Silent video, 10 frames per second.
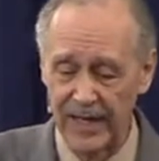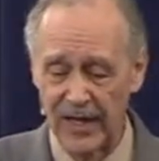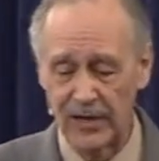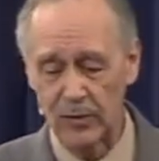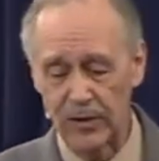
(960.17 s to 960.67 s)

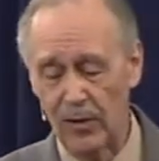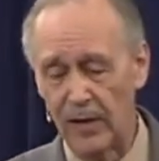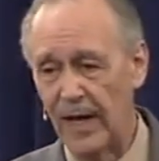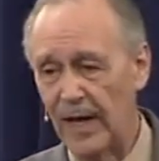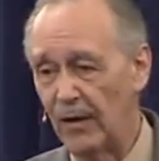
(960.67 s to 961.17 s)
that's what's
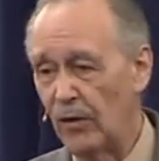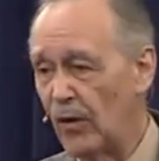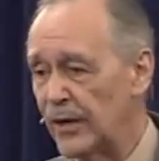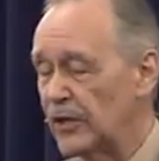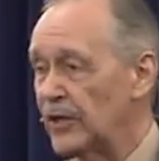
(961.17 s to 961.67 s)
going on. The
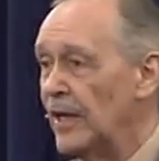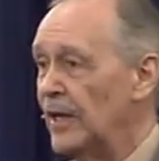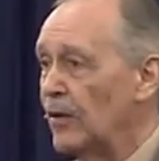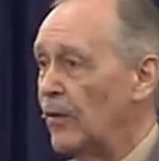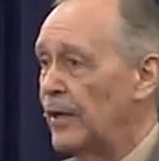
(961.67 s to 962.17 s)
Lord is,
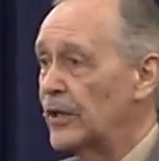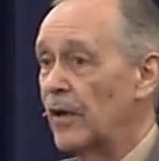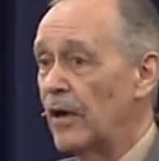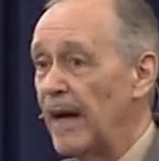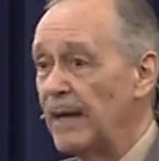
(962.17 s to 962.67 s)
Lord is
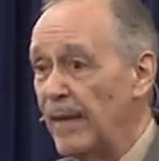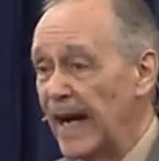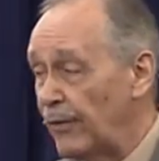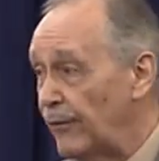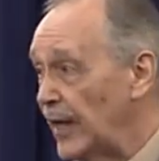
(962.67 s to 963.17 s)
going to make
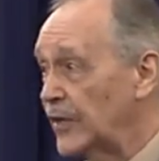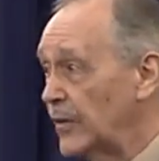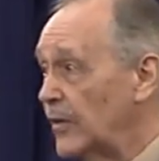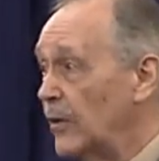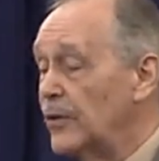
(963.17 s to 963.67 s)
manifest
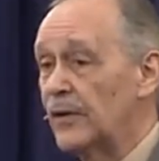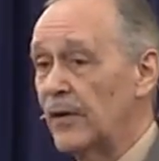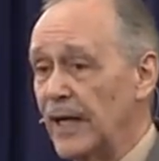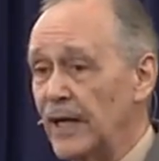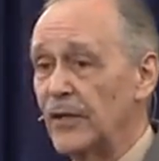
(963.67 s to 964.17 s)
those that are
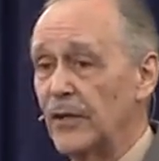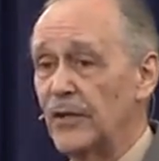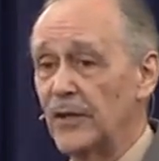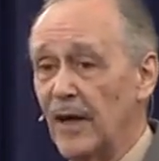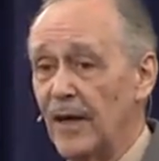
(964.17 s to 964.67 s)
His and
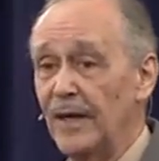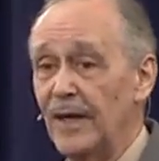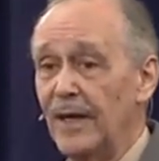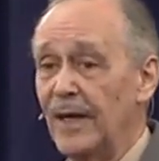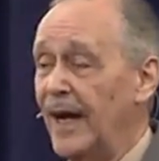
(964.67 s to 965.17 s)
those that aren't.
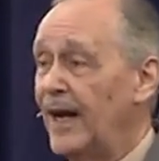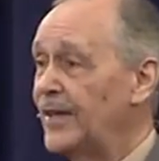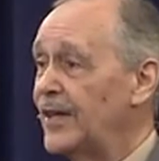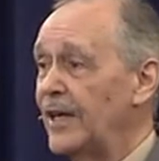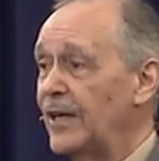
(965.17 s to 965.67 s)
And I'll
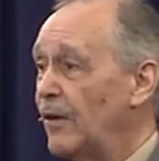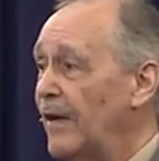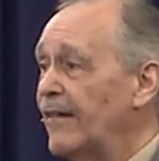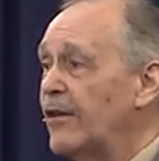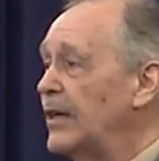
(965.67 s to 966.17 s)
tell you, you don't
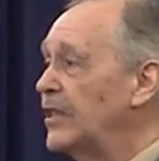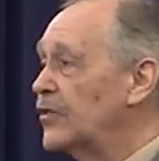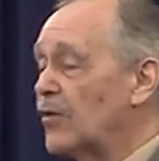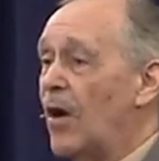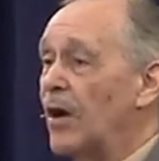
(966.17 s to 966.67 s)
have to be
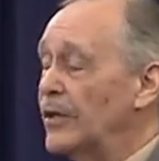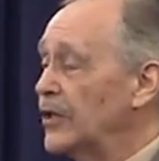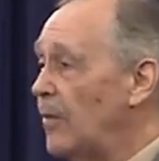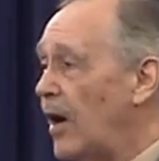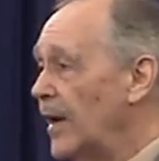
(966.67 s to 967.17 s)
strong or
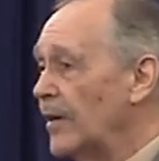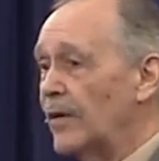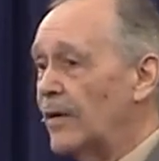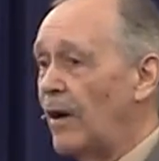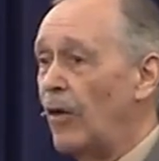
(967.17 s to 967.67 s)
smart
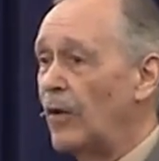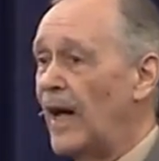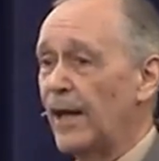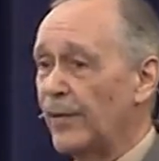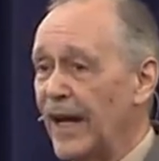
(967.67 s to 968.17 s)
or a whole
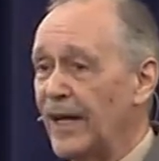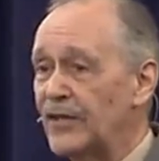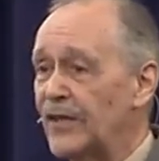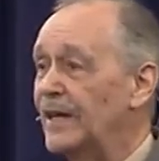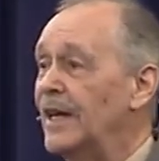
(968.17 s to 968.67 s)
lot of things
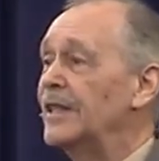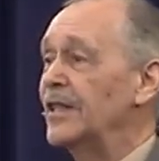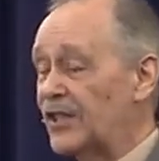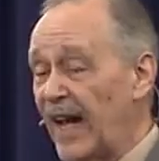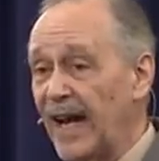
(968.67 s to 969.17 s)
to, to
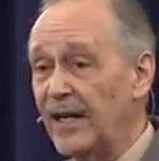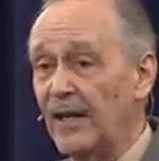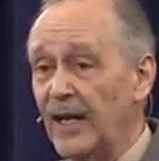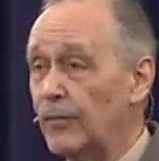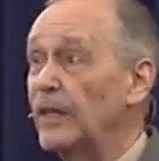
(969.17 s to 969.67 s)
stand in
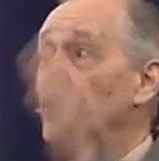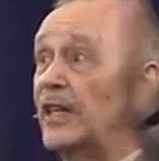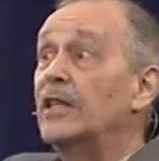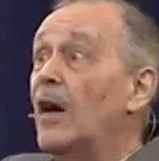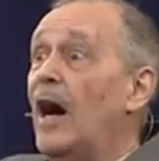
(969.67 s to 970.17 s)
this. We just
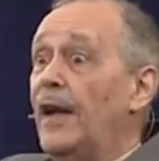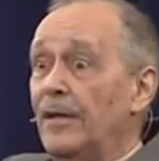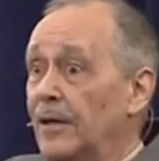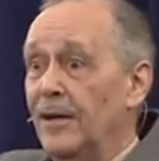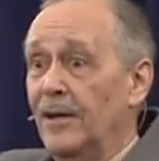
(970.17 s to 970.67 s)
need God.
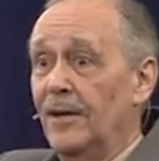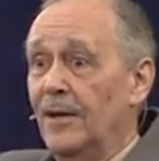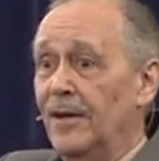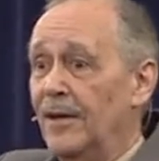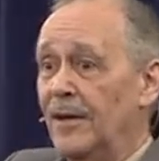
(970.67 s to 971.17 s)

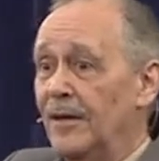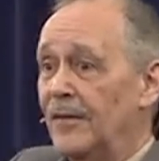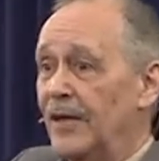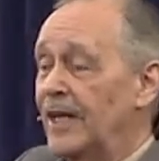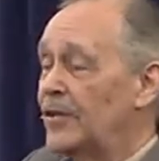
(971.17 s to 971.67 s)

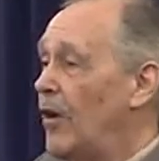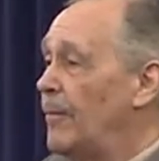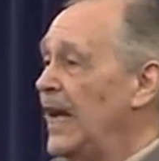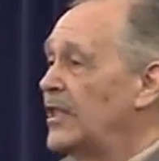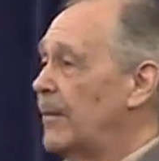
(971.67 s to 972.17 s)
It's all
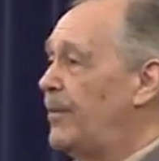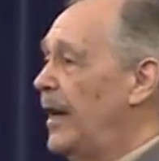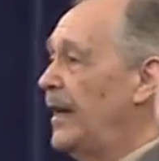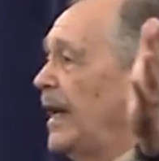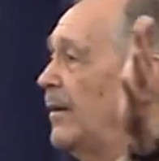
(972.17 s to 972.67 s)
based
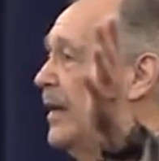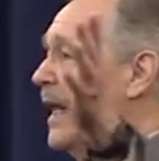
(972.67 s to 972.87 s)
upon Him. But